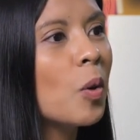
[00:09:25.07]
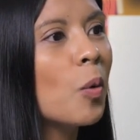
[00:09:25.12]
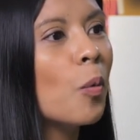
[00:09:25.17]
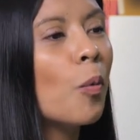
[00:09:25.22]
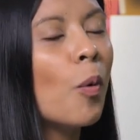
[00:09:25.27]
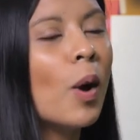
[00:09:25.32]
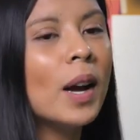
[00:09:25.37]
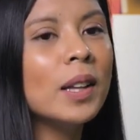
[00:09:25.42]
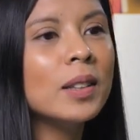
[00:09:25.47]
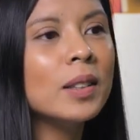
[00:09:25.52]

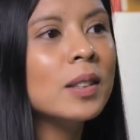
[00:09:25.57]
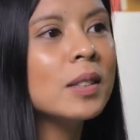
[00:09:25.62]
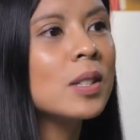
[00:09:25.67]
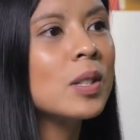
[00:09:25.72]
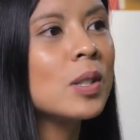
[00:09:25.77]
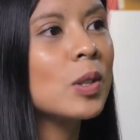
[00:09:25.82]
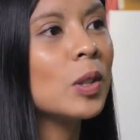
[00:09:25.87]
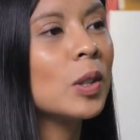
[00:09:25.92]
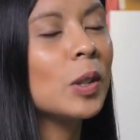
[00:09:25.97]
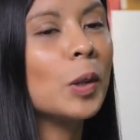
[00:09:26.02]

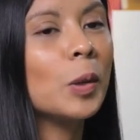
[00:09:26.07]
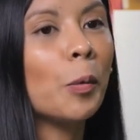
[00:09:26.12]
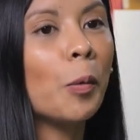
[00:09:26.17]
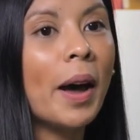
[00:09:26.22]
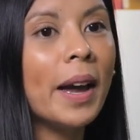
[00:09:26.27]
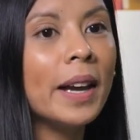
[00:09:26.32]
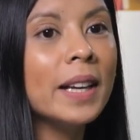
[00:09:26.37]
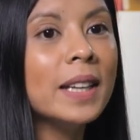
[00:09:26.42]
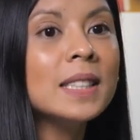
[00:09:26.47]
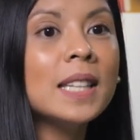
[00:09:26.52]
once to
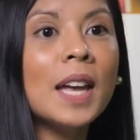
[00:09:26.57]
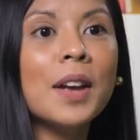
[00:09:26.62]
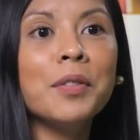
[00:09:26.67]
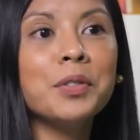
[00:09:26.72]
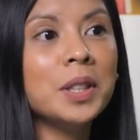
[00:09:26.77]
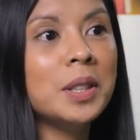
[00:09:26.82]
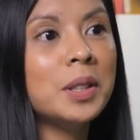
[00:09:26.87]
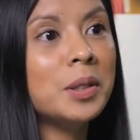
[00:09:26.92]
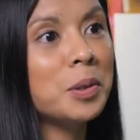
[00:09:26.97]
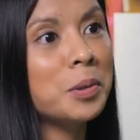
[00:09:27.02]
twice
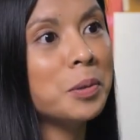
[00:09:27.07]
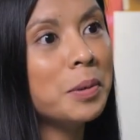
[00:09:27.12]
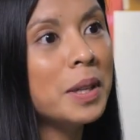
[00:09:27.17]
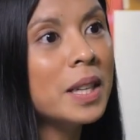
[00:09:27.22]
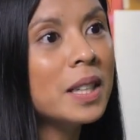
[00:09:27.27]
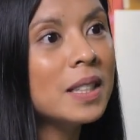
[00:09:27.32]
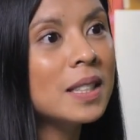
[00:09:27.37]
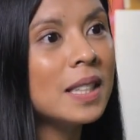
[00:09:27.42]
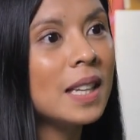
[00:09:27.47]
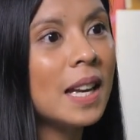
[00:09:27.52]
every 2
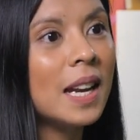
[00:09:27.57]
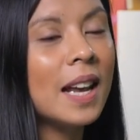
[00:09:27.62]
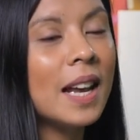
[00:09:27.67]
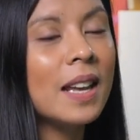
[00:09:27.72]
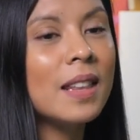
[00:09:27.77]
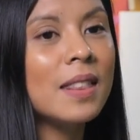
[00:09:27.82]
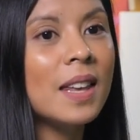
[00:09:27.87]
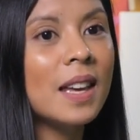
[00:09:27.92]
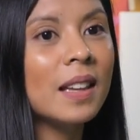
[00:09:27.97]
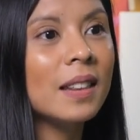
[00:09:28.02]
weeks, and
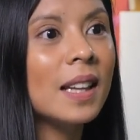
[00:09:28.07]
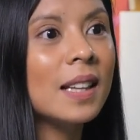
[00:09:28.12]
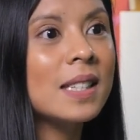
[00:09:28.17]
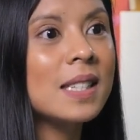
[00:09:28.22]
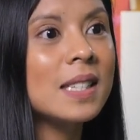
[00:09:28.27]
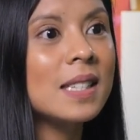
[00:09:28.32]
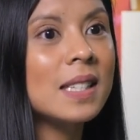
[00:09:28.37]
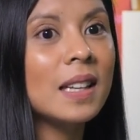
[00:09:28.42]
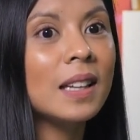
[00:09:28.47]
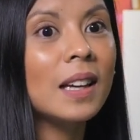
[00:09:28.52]
I think
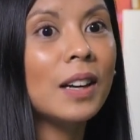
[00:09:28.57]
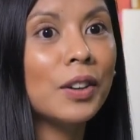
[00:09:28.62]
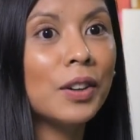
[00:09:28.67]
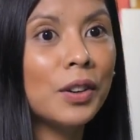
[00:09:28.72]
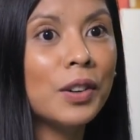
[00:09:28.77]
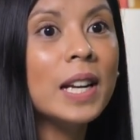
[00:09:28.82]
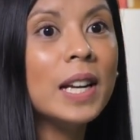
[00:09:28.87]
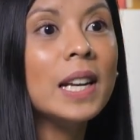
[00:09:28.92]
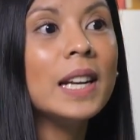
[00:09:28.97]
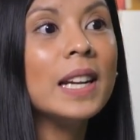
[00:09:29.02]
that's a
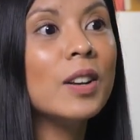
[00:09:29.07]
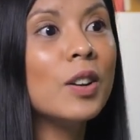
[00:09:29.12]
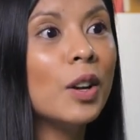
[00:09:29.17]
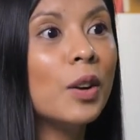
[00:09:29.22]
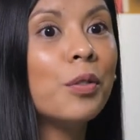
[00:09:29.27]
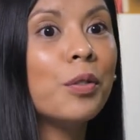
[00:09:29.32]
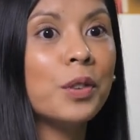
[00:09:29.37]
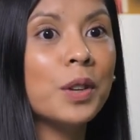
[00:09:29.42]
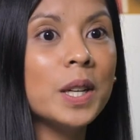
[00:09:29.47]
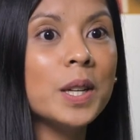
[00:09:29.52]
really
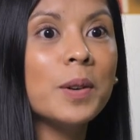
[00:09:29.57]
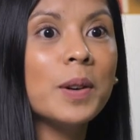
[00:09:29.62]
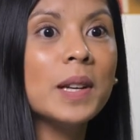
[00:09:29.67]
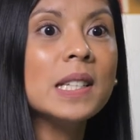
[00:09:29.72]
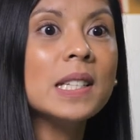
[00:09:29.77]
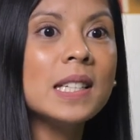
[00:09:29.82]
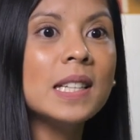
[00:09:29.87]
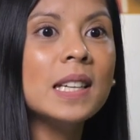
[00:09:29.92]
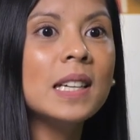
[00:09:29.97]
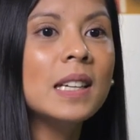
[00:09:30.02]
good
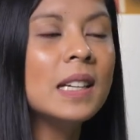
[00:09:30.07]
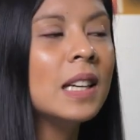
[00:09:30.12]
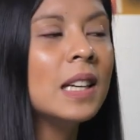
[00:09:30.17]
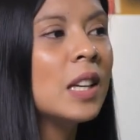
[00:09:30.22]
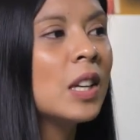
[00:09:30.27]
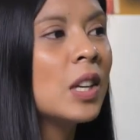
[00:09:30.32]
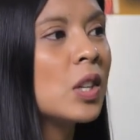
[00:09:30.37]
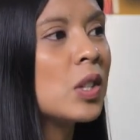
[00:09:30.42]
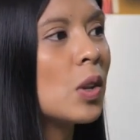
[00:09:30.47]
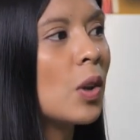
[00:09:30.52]
frequency.
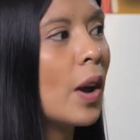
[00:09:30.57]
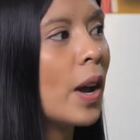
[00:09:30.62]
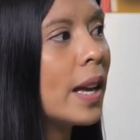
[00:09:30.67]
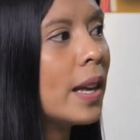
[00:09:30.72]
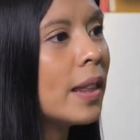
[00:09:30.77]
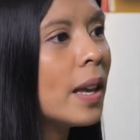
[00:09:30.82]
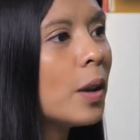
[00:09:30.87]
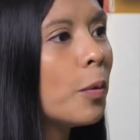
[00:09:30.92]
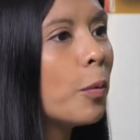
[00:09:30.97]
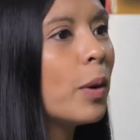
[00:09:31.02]
So
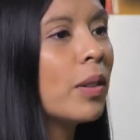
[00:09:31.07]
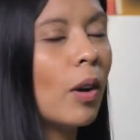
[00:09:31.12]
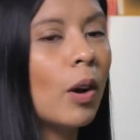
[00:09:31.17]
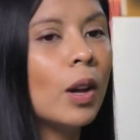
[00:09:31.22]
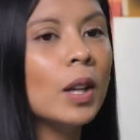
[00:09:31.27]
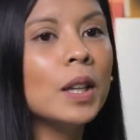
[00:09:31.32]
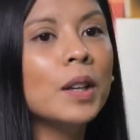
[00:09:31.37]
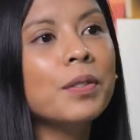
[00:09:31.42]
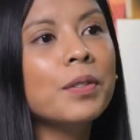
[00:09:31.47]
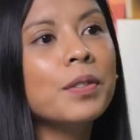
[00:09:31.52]
I think with
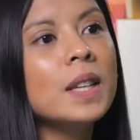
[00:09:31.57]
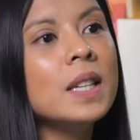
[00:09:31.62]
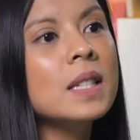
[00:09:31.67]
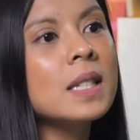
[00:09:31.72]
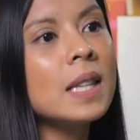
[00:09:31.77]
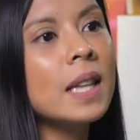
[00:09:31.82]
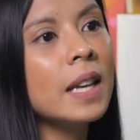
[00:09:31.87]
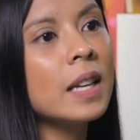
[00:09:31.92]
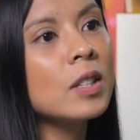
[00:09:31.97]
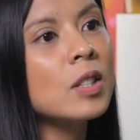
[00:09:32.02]
all of
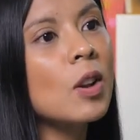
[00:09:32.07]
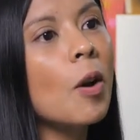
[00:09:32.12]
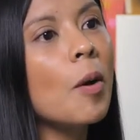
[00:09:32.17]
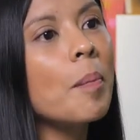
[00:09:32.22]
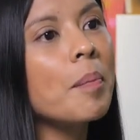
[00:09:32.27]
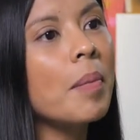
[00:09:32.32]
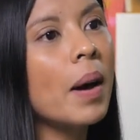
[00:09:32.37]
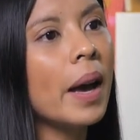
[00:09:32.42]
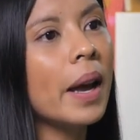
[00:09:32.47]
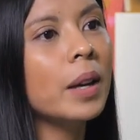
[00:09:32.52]
these things
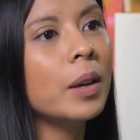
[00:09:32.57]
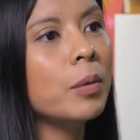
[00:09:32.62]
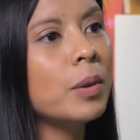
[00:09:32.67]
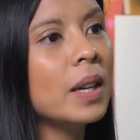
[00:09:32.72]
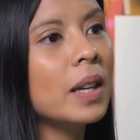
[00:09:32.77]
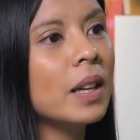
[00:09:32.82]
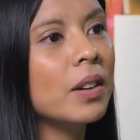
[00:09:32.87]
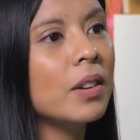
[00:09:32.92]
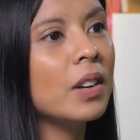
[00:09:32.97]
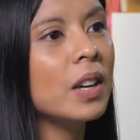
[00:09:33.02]
combined, we
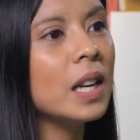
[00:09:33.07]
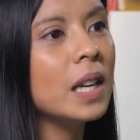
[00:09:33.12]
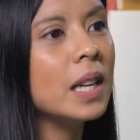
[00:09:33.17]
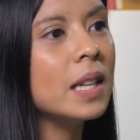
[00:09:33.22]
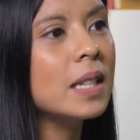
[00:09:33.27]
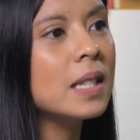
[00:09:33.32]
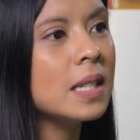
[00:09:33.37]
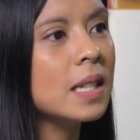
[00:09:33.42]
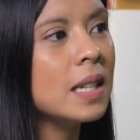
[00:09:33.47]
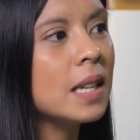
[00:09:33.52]
can
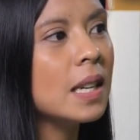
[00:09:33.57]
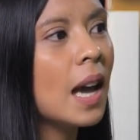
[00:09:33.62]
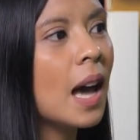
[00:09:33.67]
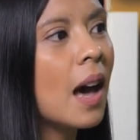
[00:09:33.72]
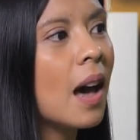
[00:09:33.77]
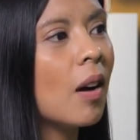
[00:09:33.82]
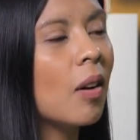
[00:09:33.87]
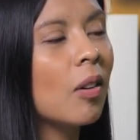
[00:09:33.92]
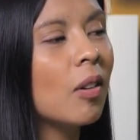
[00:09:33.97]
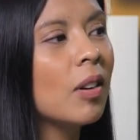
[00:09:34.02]
really see
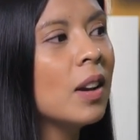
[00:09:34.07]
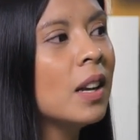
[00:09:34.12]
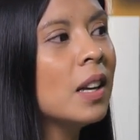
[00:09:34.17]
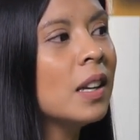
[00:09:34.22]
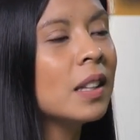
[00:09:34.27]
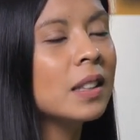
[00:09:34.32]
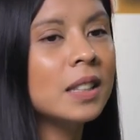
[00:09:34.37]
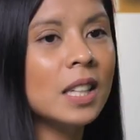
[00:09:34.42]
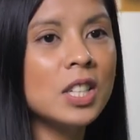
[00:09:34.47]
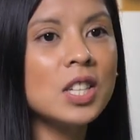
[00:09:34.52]
how
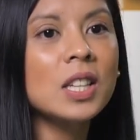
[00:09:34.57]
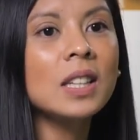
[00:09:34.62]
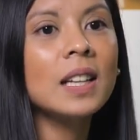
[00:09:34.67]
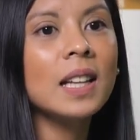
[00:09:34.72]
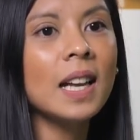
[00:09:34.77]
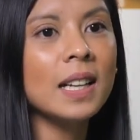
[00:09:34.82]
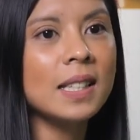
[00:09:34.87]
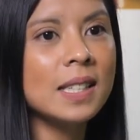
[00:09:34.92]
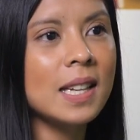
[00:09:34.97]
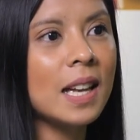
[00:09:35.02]

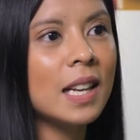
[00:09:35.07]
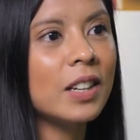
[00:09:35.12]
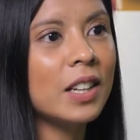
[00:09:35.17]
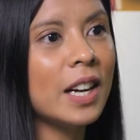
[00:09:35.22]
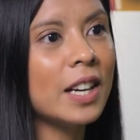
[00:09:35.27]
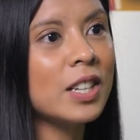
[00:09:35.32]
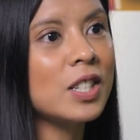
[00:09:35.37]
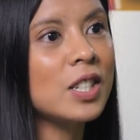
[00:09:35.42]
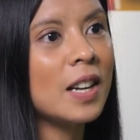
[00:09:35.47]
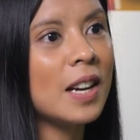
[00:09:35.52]
digital
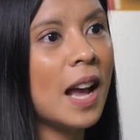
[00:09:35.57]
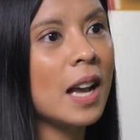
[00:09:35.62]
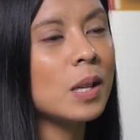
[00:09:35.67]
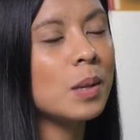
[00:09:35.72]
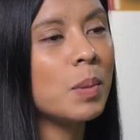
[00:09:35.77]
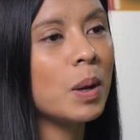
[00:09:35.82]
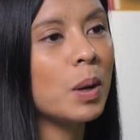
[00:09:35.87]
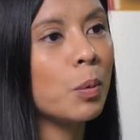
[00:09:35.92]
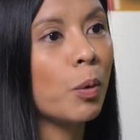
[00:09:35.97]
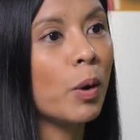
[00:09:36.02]
acceleration
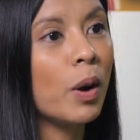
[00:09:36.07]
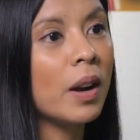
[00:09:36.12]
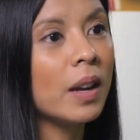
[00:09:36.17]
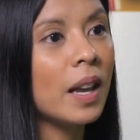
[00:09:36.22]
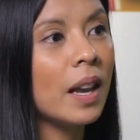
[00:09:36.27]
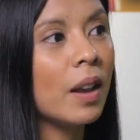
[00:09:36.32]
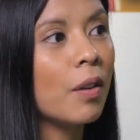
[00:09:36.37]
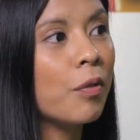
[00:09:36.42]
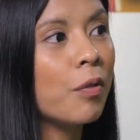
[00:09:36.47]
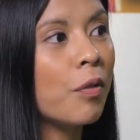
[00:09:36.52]
has been
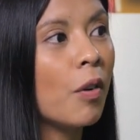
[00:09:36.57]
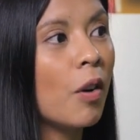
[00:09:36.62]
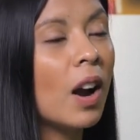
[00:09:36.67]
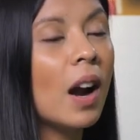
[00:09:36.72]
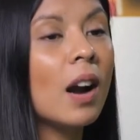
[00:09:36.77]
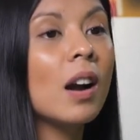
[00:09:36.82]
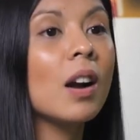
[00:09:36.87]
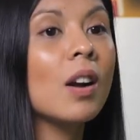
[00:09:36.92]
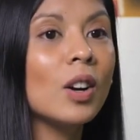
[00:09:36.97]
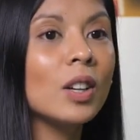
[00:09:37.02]
working for
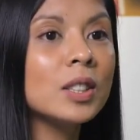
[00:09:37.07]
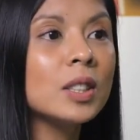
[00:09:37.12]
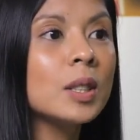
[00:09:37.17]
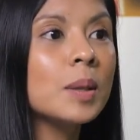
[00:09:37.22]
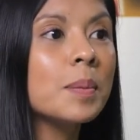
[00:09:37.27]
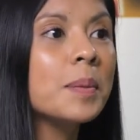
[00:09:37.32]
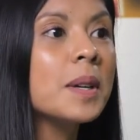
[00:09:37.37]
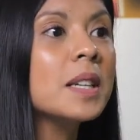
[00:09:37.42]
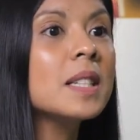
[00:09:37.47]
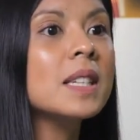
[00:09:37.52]
our
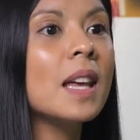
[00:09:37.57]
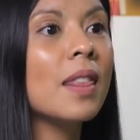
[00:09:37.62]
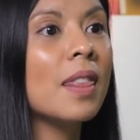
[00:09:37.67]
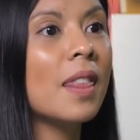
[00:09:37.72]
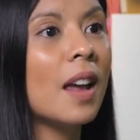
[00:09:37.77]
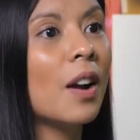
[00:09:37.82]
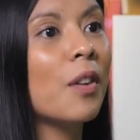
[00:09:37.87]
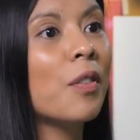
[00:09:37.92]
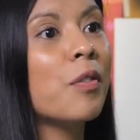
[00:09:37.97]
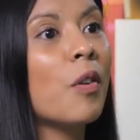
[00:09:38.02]
customers
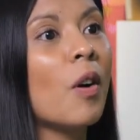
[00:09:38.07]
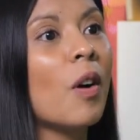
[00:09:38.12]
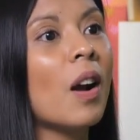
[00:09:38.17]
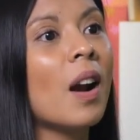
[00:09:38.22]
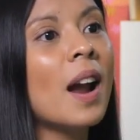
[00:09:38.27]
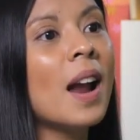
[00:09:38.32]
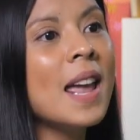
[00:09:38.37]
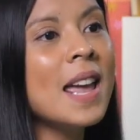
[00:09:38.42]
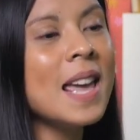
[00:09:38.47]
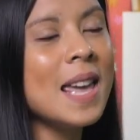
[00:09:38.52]
and therefore
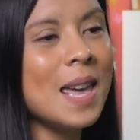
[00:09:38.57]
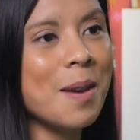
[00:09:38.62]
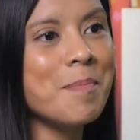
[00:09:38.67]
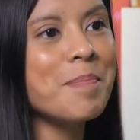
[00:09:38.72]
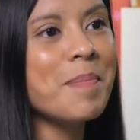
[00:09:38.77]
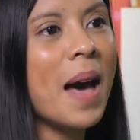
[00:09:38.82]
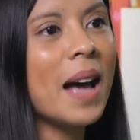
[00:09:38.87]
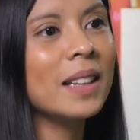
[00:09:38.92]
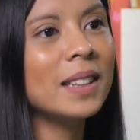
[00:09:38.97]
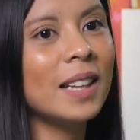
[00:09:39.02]

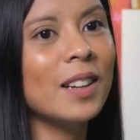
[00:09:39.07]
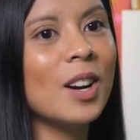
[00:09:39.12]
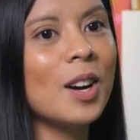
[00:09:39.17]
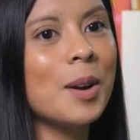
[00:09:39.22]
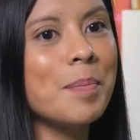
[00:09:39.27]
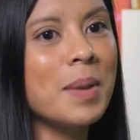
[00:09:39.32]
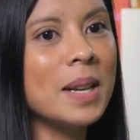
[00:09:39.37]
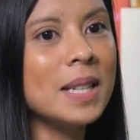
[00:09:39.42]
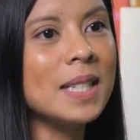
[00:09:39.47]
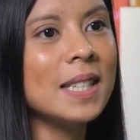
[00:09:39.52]
impacting
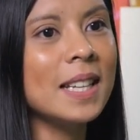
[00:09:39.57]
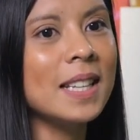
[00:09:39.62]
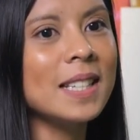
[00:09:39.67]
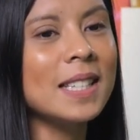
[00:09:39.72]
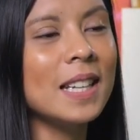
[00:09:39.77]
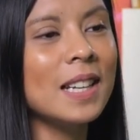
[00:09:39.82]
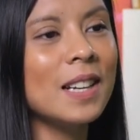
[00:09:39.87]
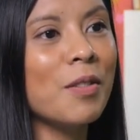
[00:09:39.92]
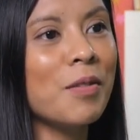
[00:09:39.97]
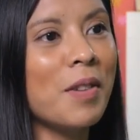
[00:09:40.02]
our
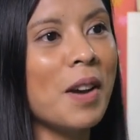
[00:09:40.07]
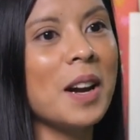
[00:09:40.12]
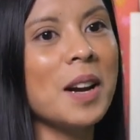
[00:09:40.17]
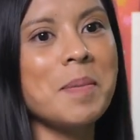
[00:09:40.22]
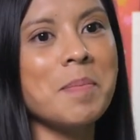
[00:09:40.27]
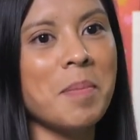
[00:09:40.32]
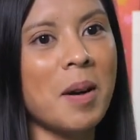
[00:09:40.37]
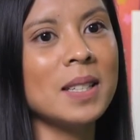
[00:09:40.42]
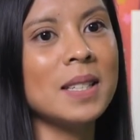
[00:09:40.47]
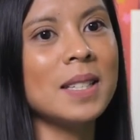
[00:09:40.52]
business in a very
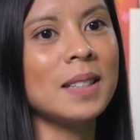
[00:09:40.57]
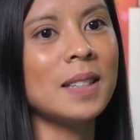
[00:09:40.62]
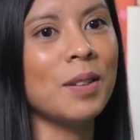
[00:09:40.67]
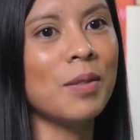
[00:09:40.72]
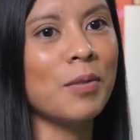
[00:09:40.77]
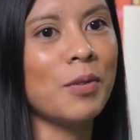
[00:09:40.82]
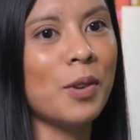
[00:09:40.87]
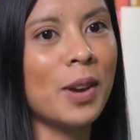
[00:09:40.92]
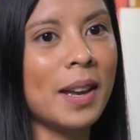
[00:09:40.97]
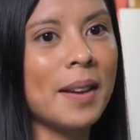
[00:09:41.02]

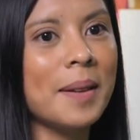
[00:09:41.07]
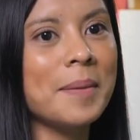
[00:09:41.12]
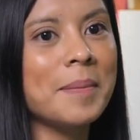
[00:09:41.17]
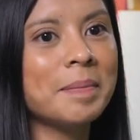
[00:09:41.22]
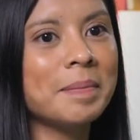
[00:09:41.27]
positive way.